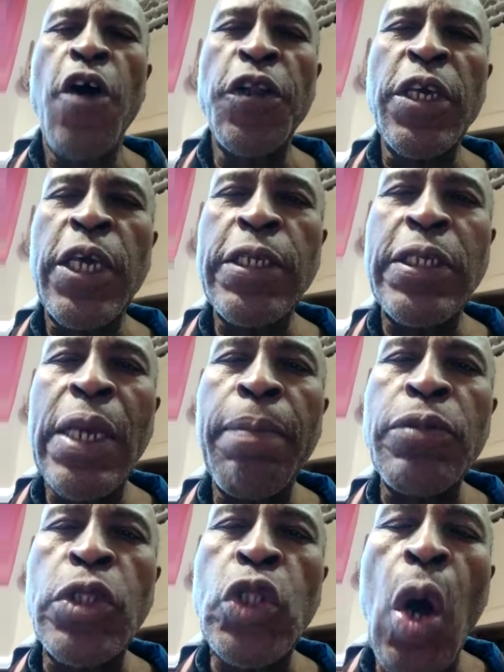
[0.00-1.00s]
want to kiss
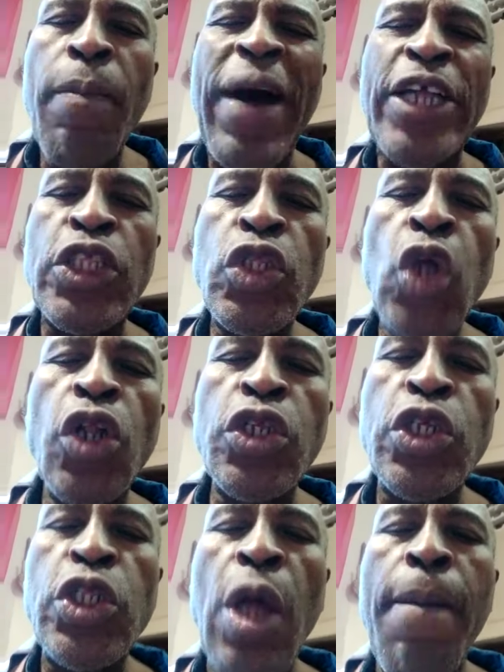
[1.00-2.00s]
them dumb and
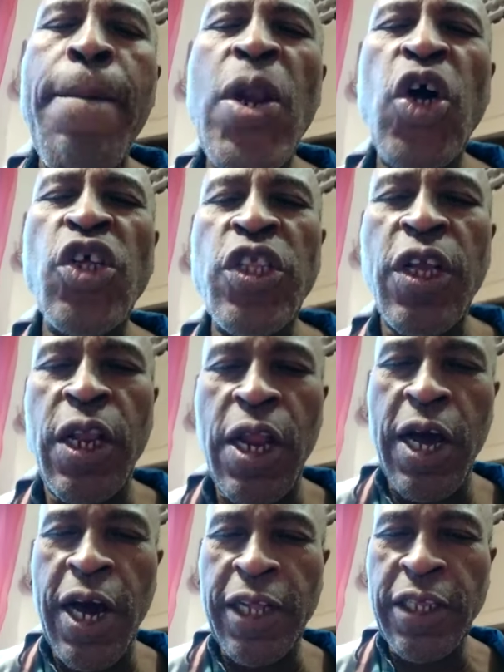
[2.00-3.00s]
dunce, not blood
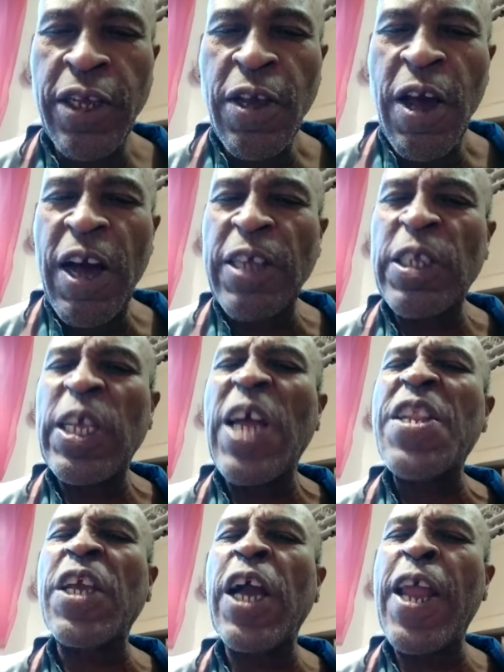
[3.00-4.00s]
clot. And see a
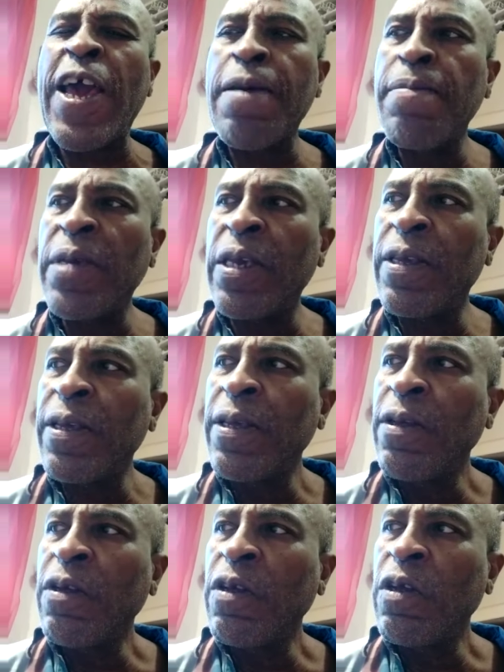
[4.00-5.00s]
nigga like me.
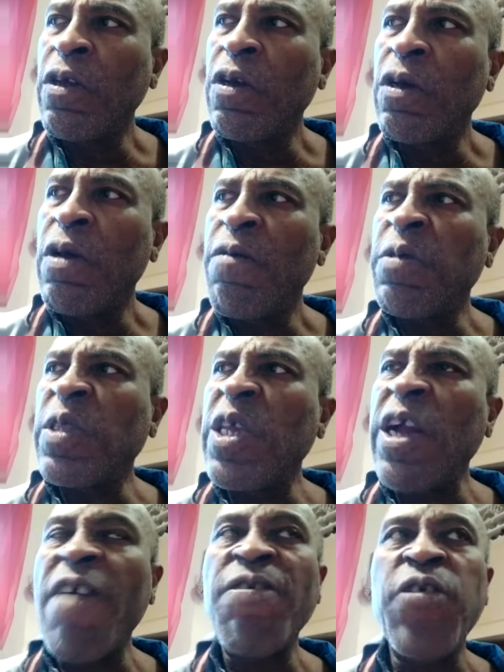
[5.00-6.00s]

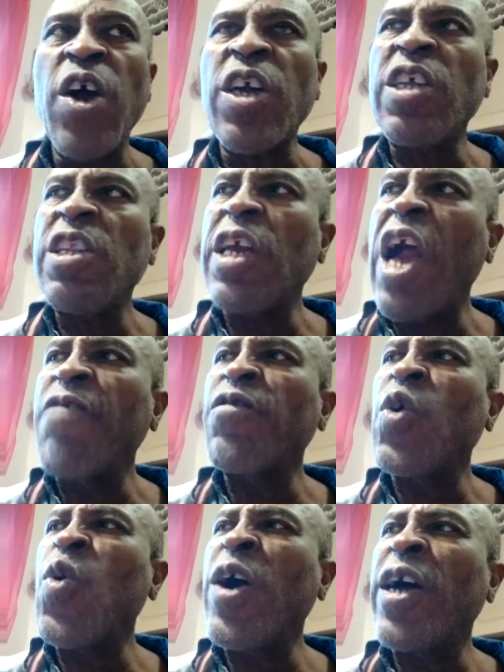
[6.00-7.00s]
Think a fucking nigga if
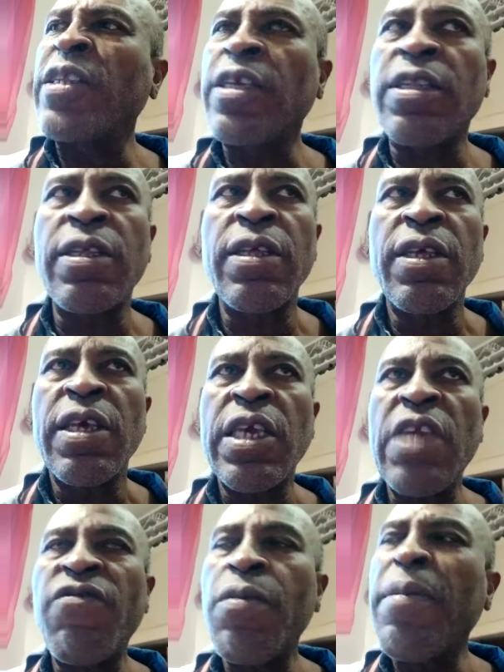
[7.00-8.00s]
you don't want it.
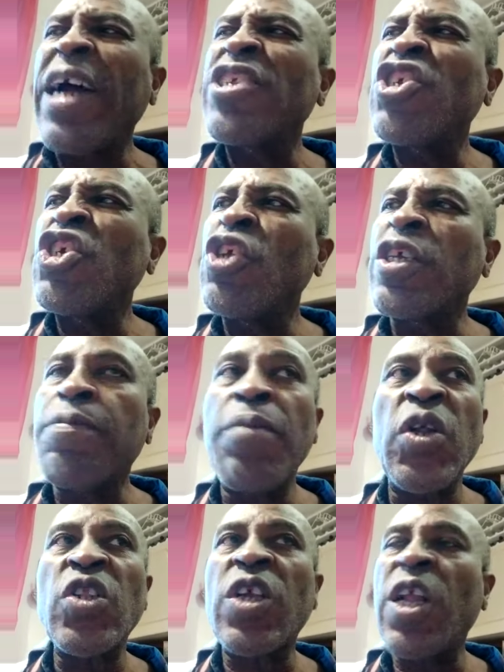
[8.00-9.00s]
Even Matt Genius,
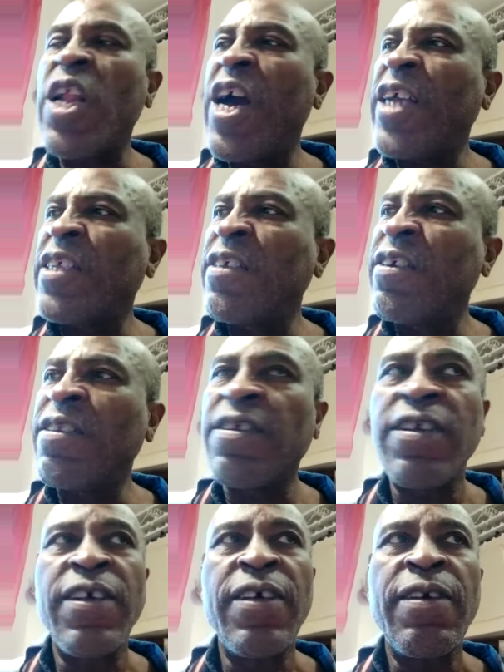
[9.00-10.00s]
blood clot, son.
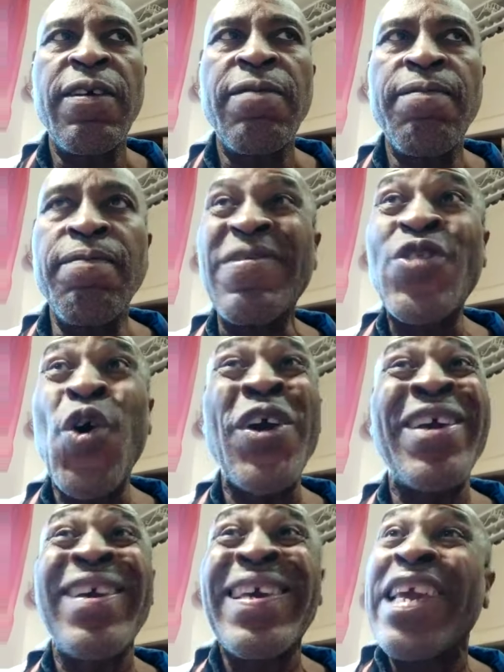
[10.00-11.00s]
No,
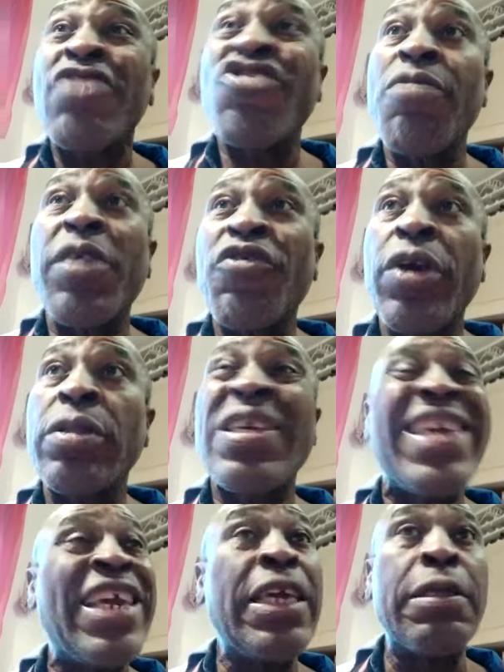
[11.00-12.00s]
he ain't driving me
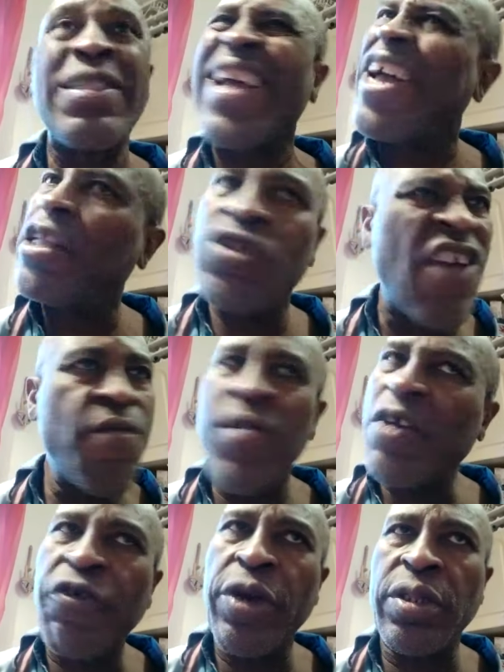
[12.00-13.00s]
crazy. He's not driving
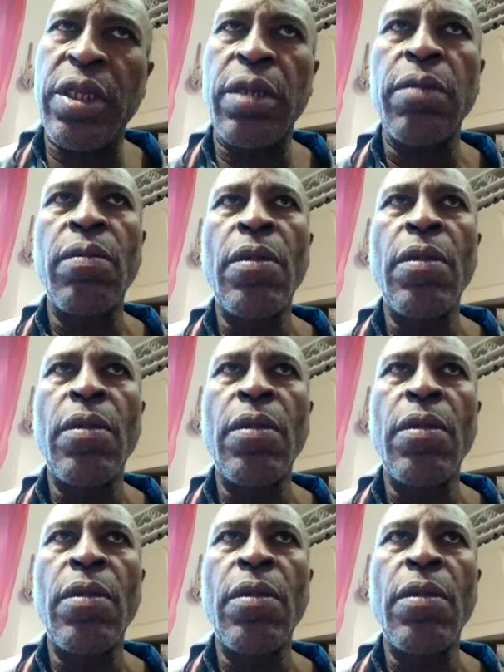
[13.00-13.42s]
me crazy.